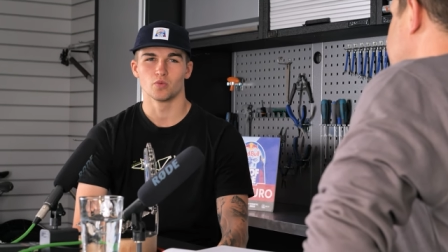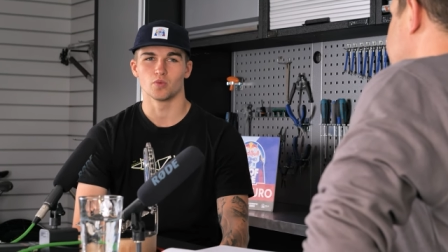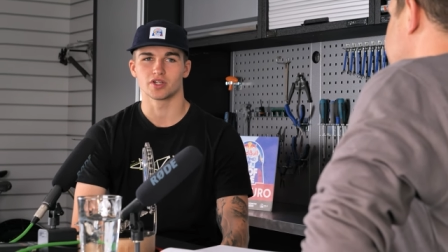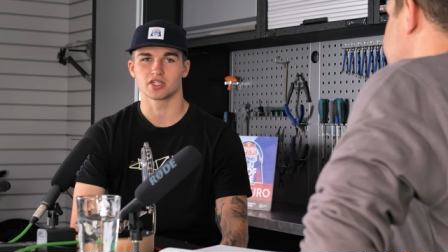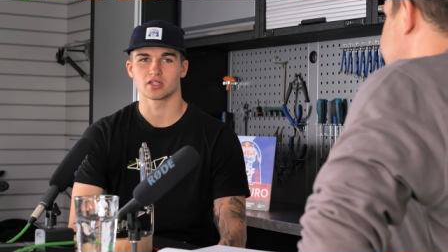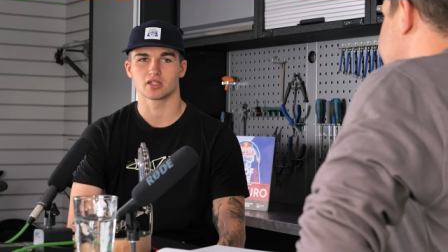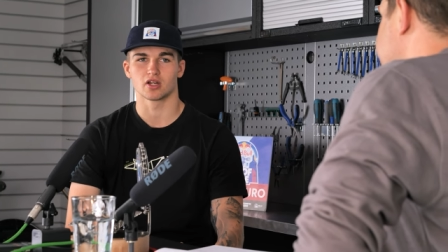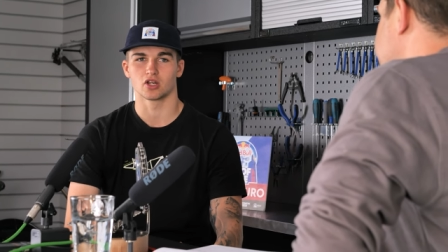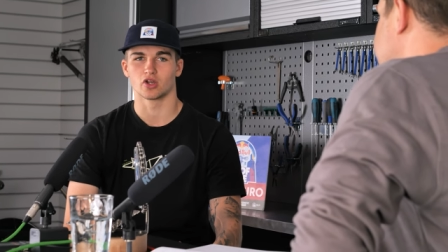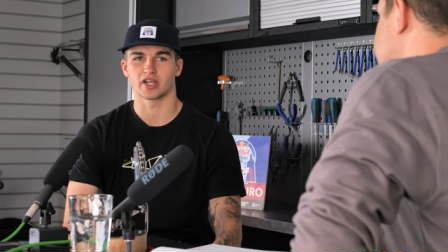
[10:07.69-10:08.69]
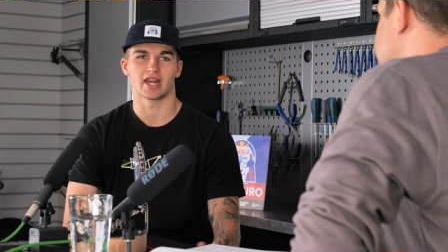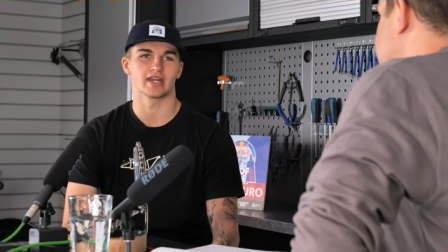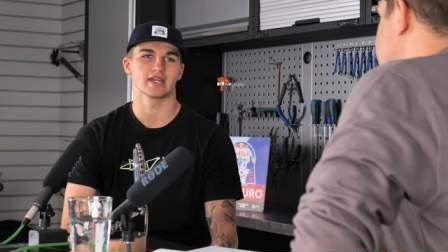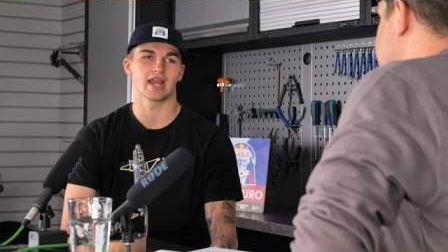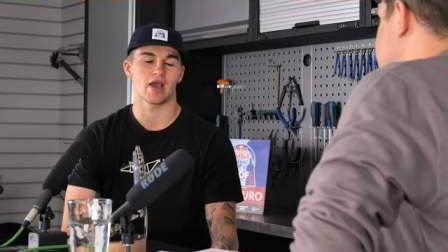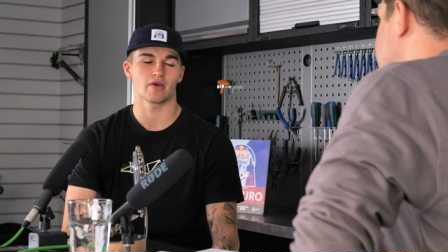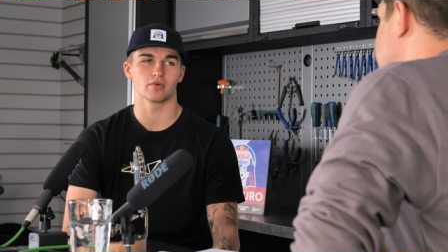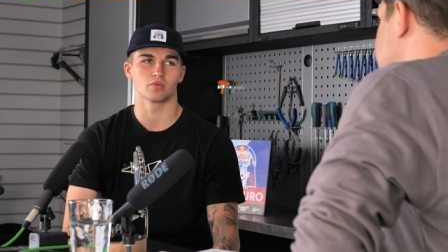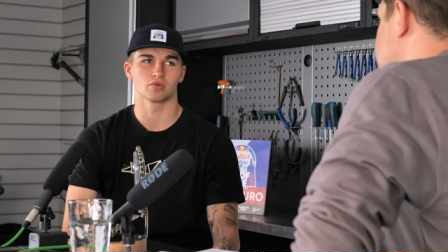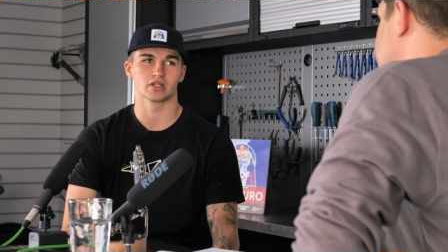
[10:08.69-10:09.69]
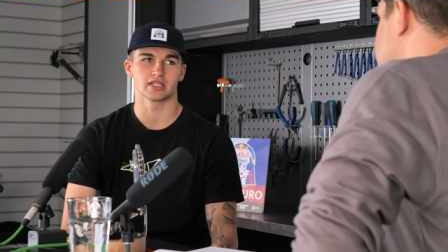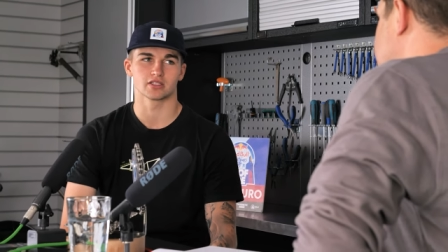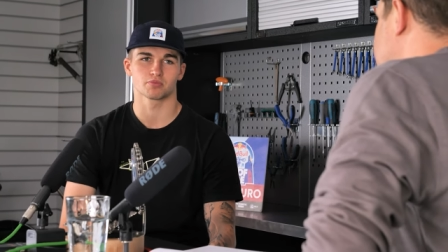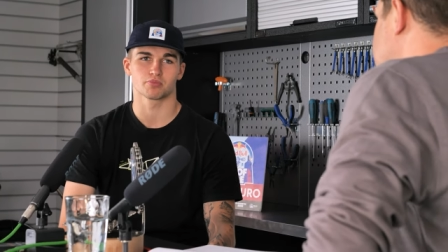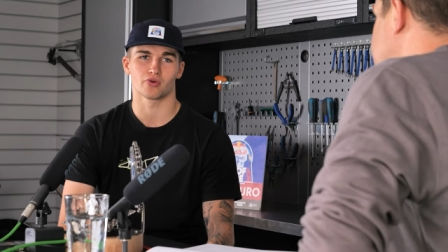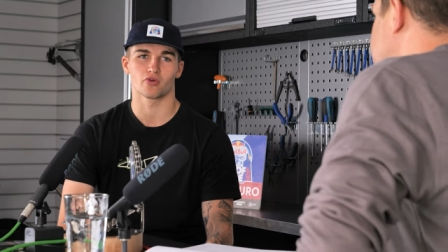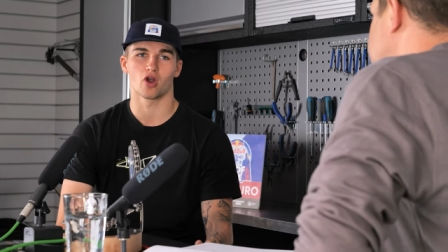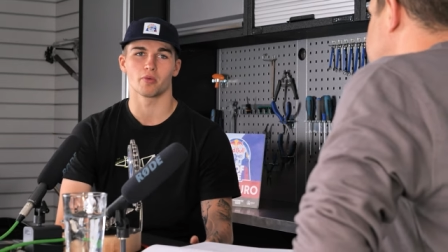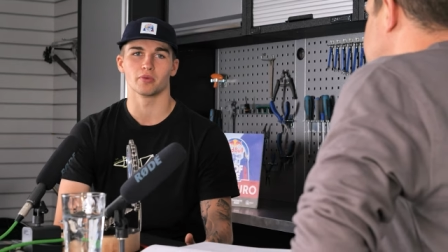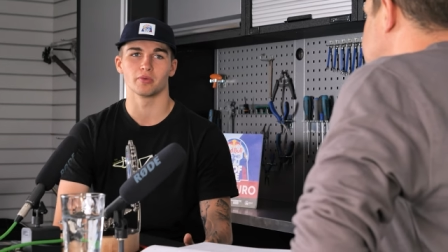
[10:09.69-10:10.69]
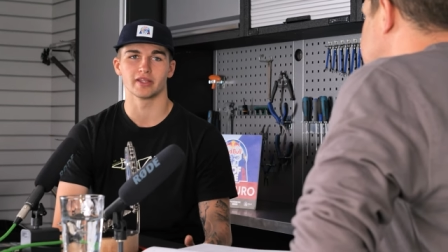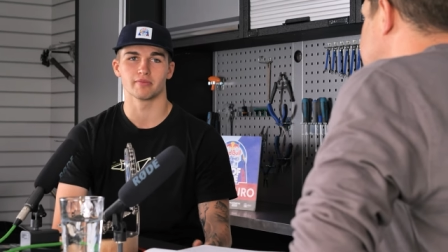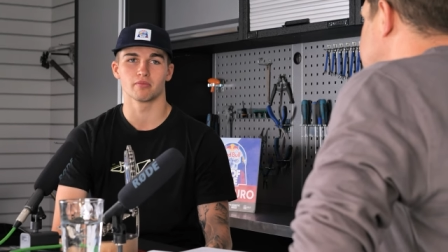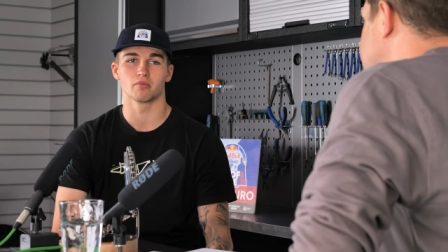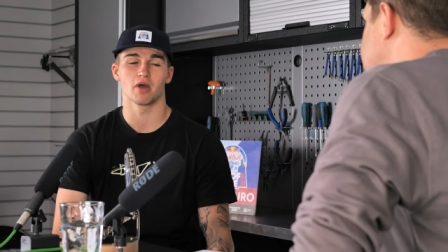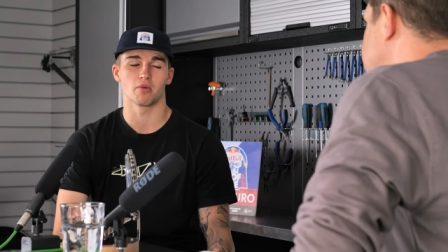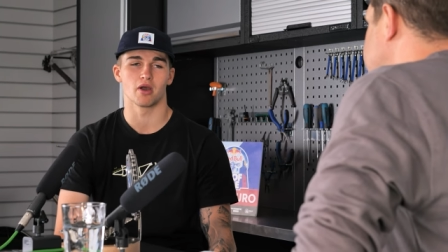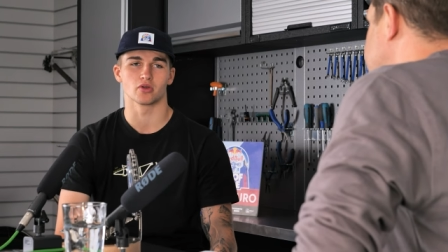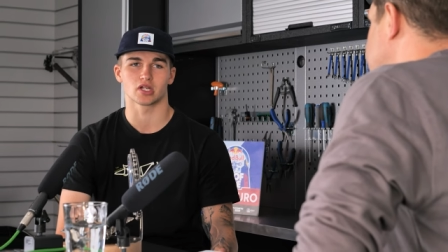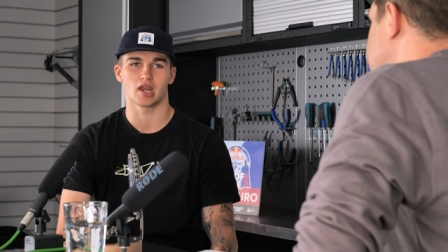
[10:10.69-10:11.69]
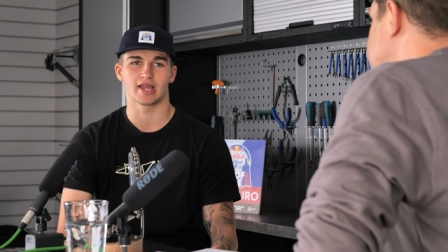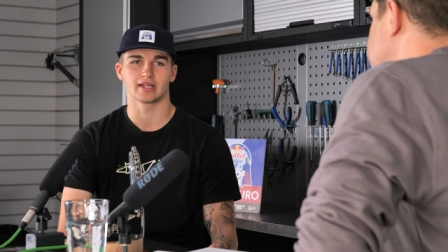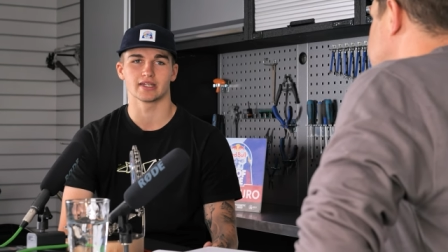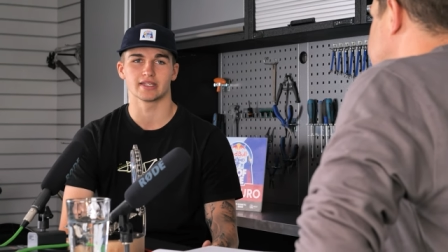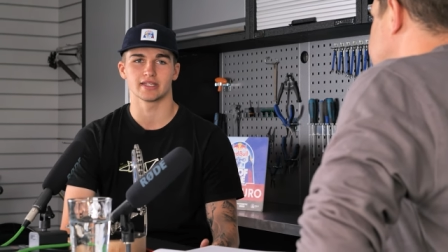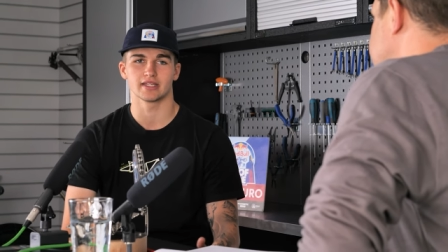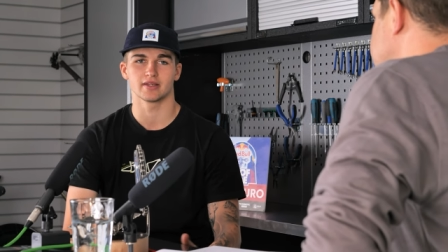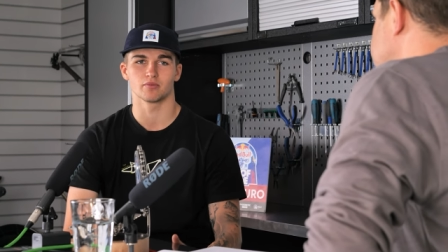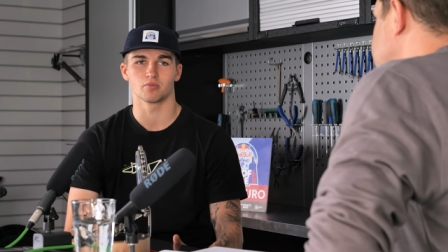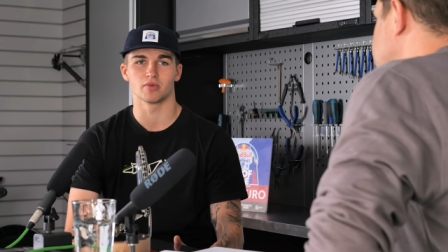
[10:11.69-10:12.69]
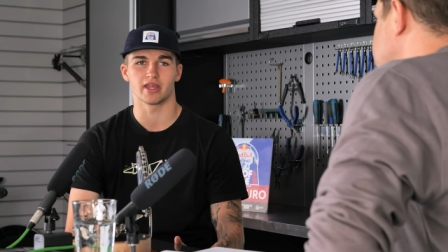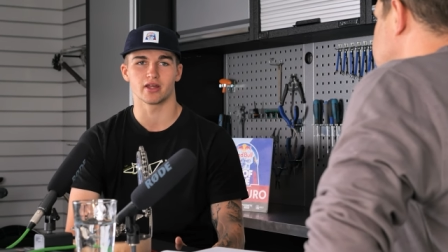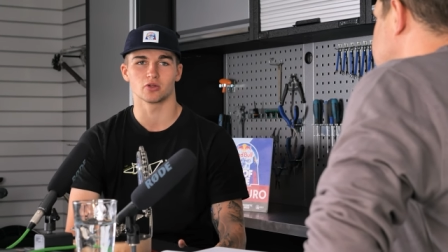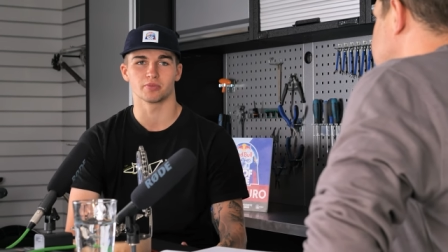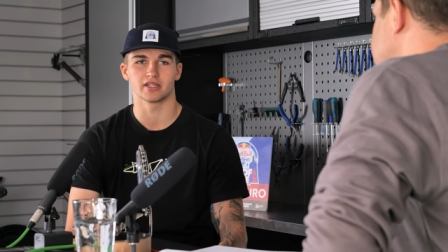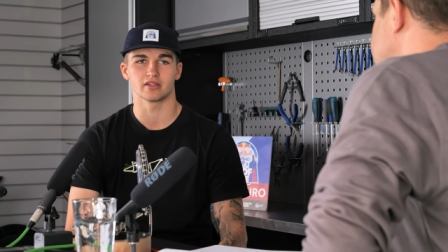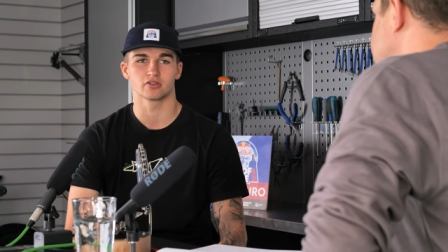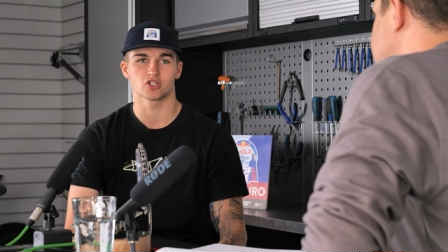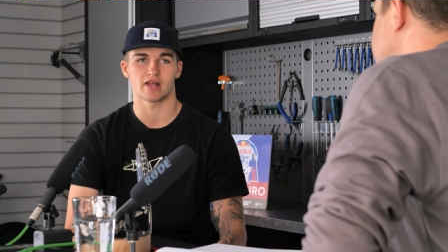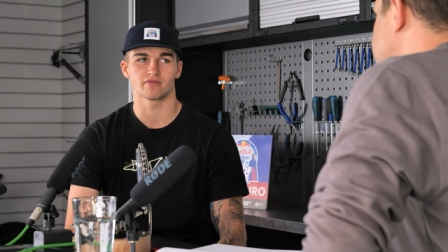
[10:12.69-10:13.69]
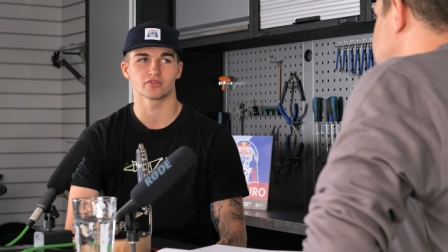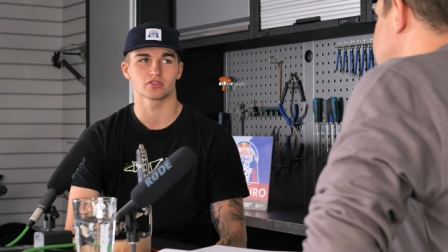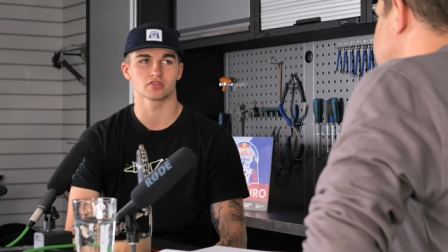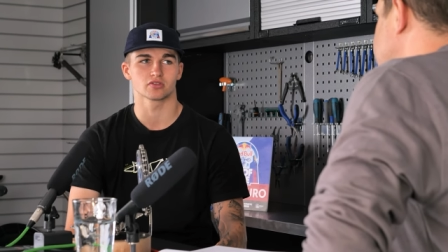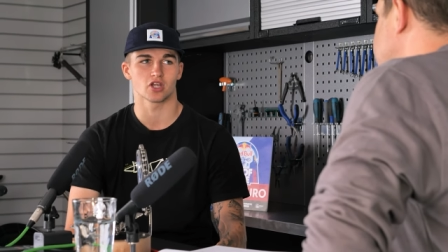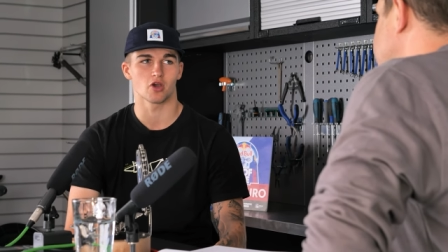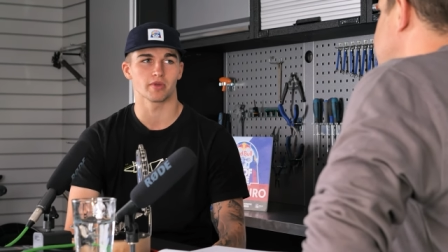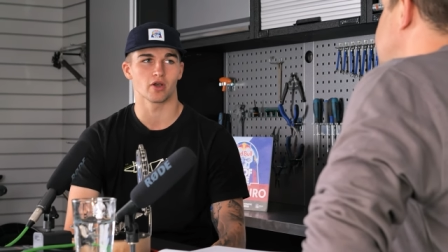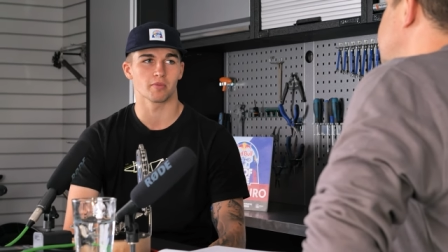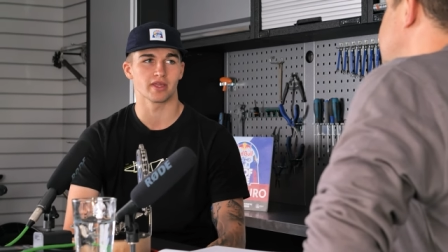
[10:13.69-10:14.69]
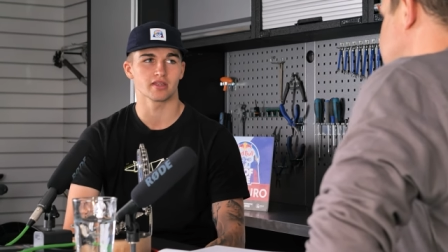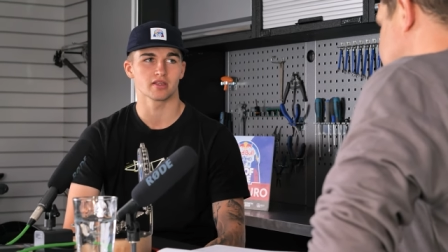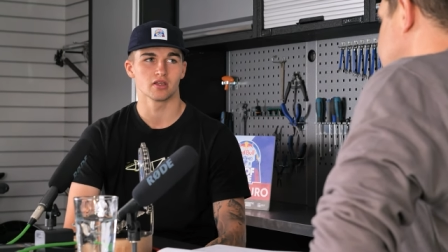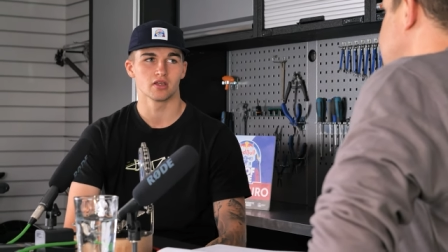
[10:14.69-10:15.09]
which looking at it now, it's probably, most likely it'll be Chance, Toby or me